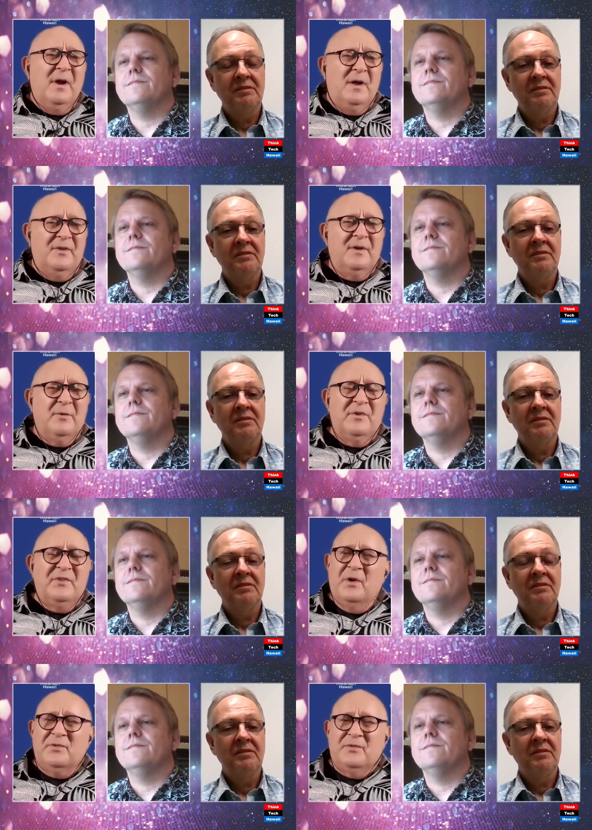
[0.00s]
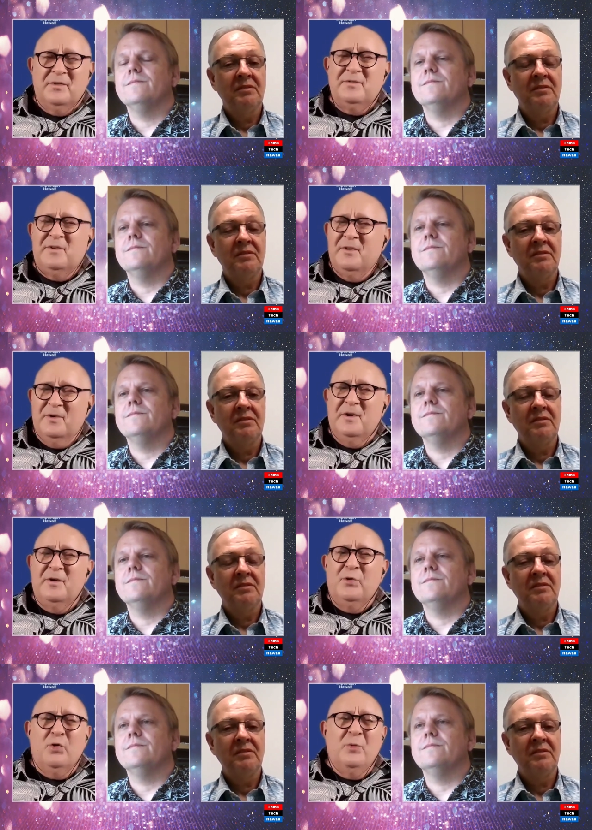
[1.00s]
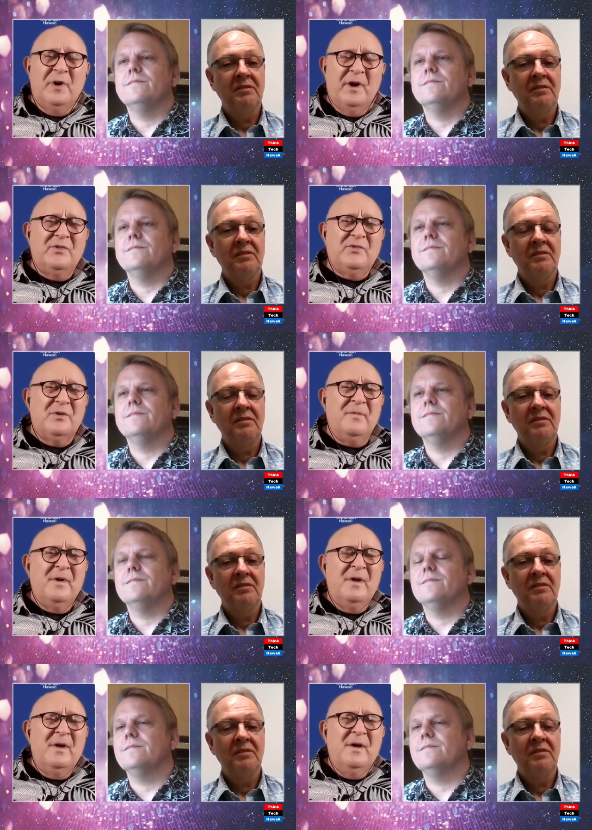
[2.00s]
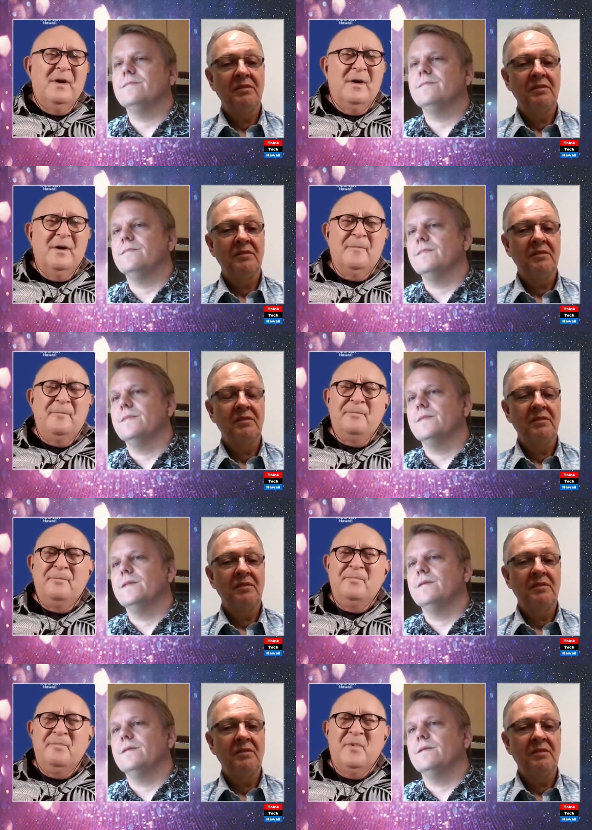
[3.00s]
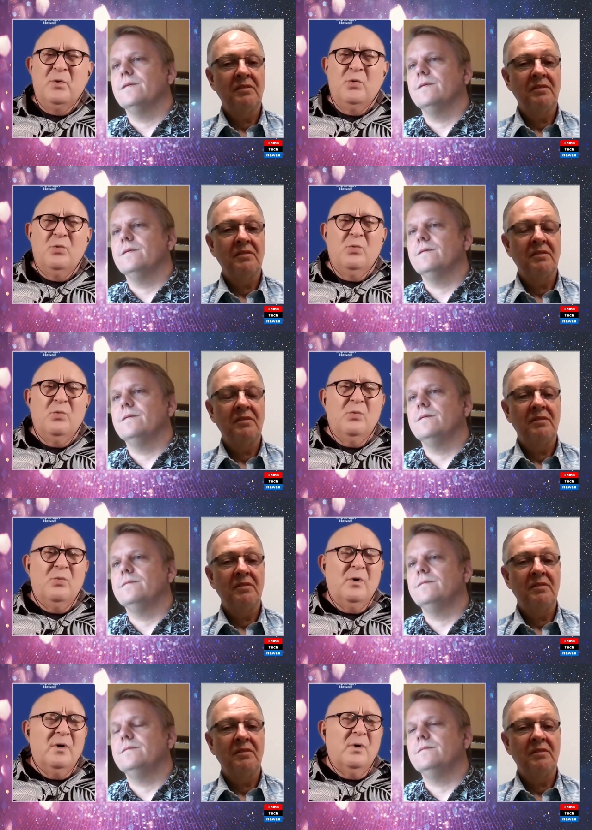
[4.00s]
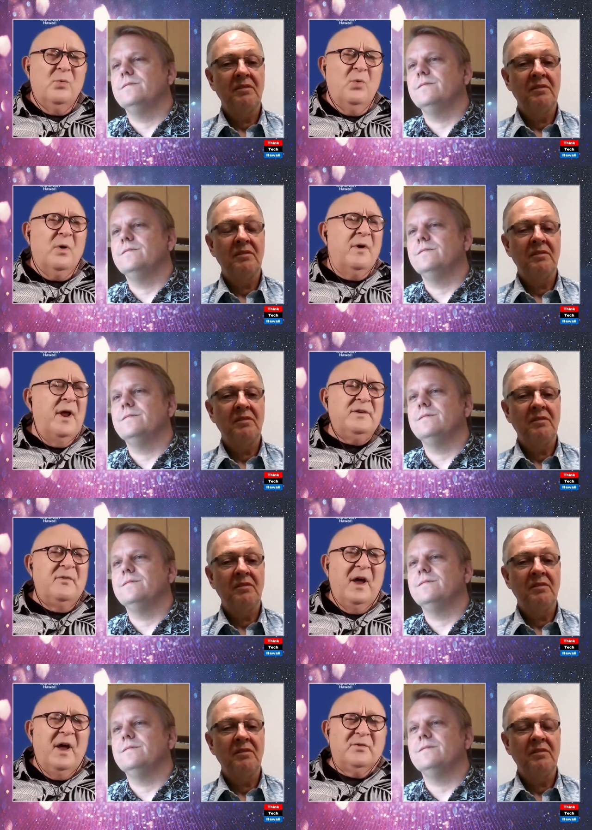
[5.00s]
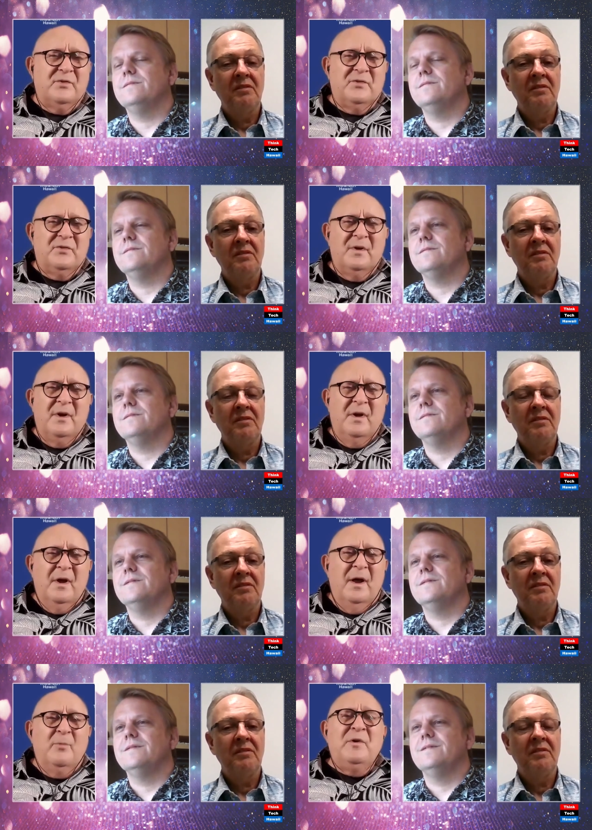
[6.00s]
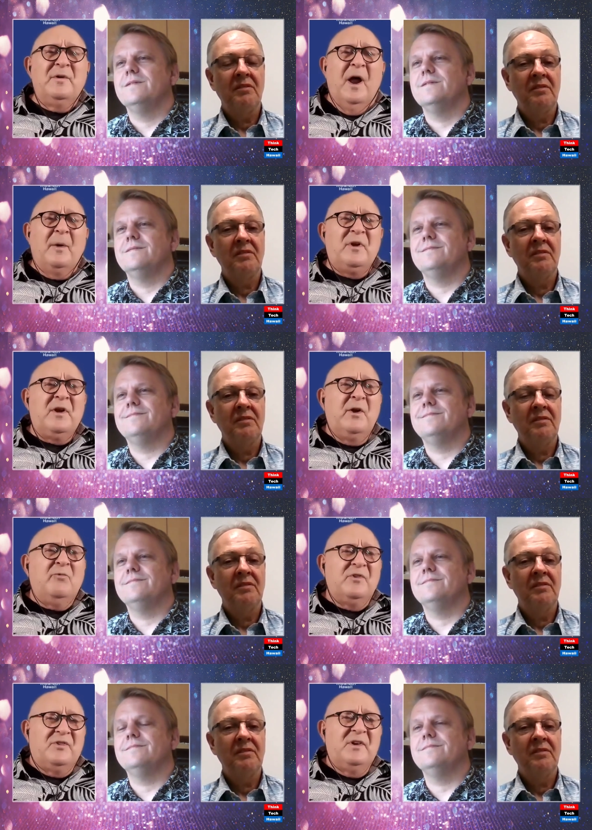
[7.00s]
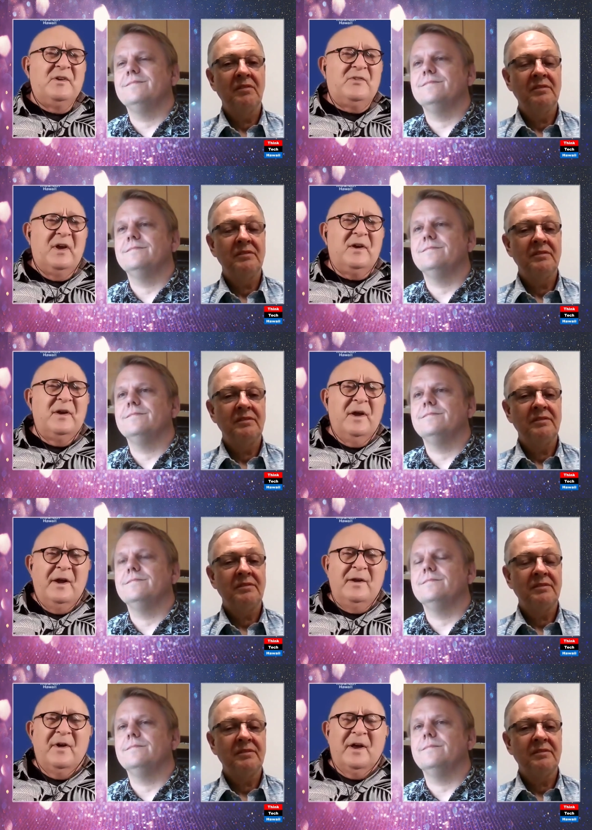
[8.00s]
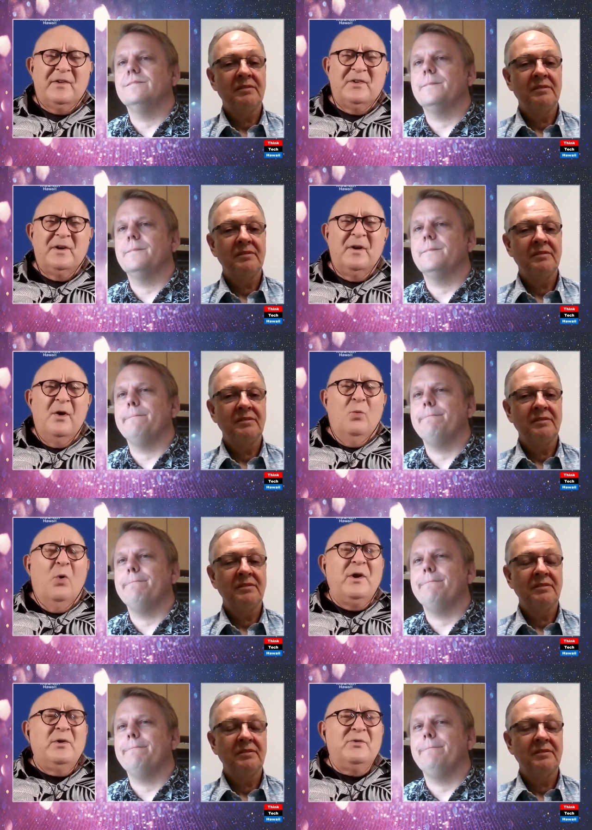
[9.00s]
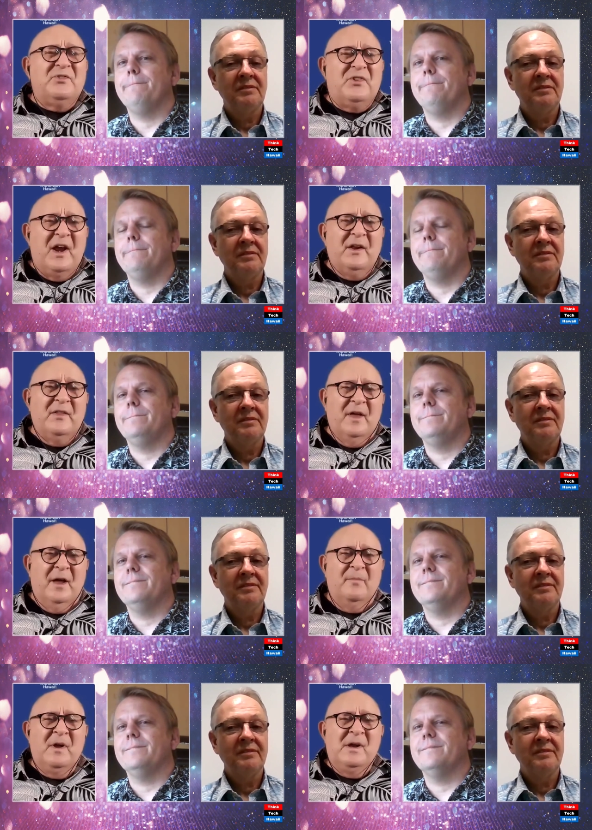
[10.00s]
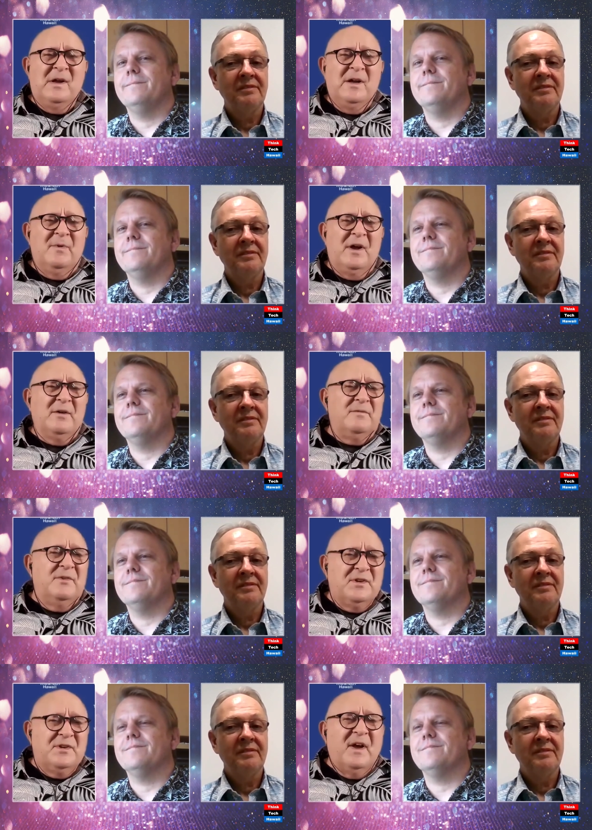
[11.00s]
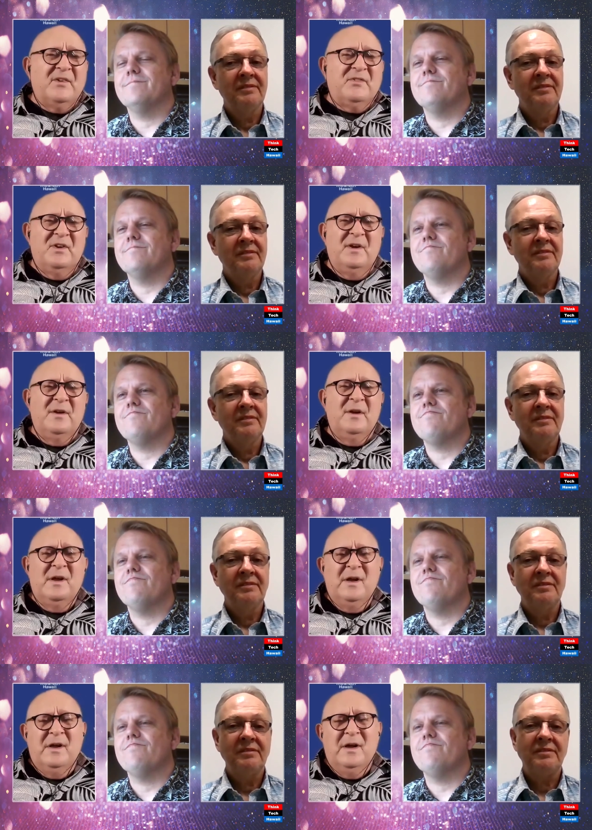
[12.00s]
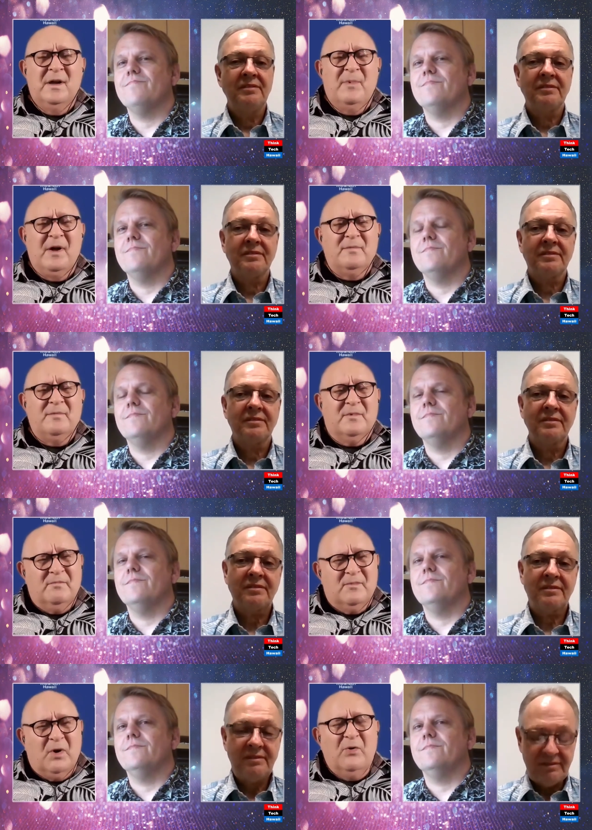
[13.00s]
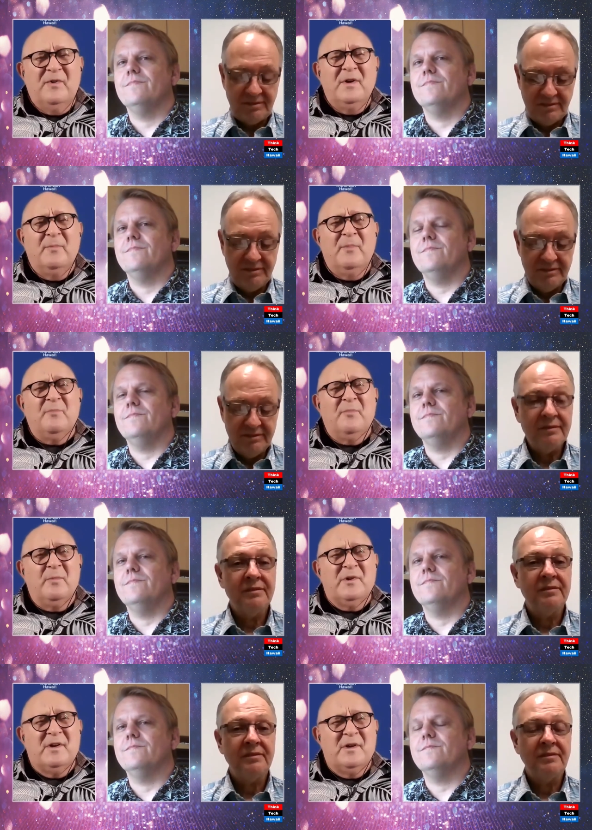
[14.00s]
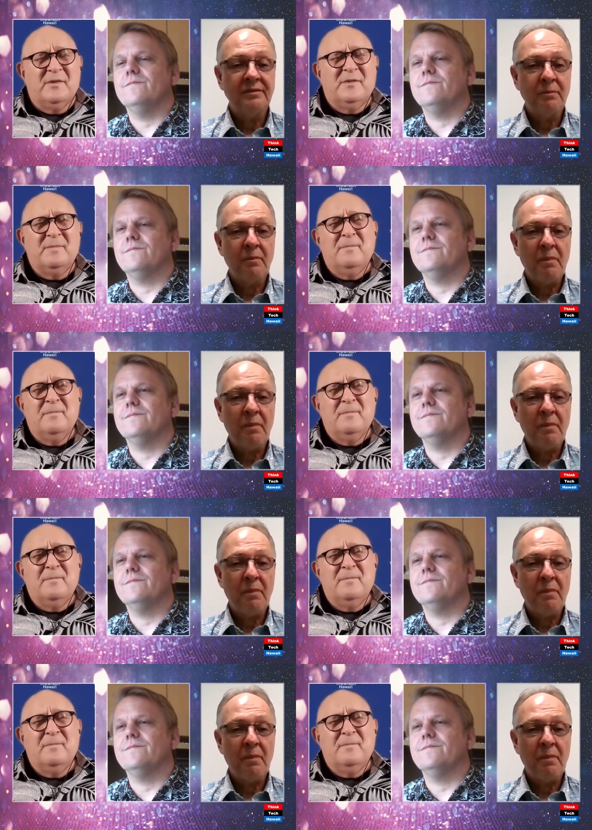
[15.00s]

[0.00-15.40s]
Speaker 1: I think the results are different in Europe and Asia. Um, who uh, who are anti-vaxxers and would not be interested in taking any vaccine. What do you say to them about this vaccine, about COVID, about public health?